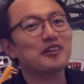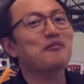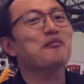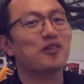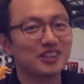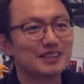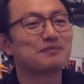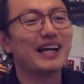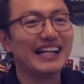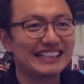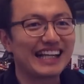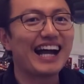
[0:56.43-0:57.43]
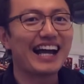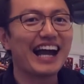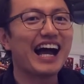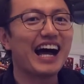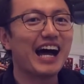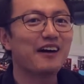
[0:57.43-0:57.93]
The more space I
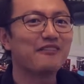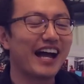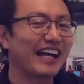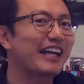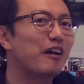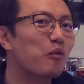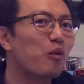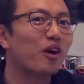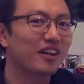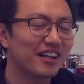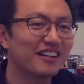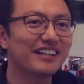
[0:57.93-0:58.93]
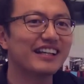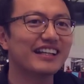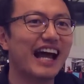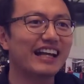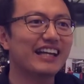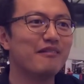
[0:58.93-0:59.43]
have, I can work on
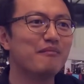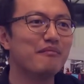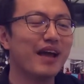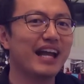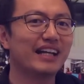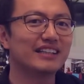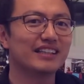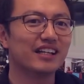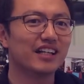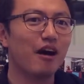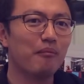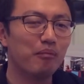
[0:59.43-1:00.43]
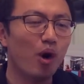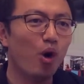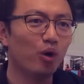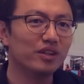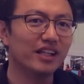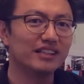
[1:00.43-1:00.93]
it. I can make the
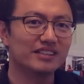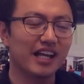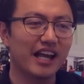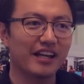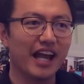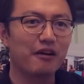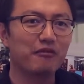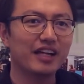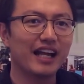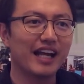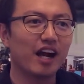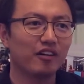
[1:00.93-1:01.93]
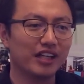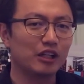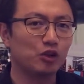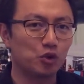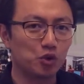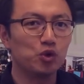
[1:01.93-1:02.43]
components and every layout
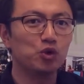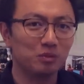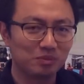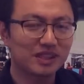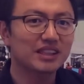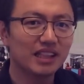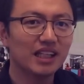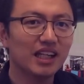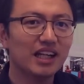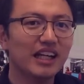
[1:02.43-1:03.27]
in groups.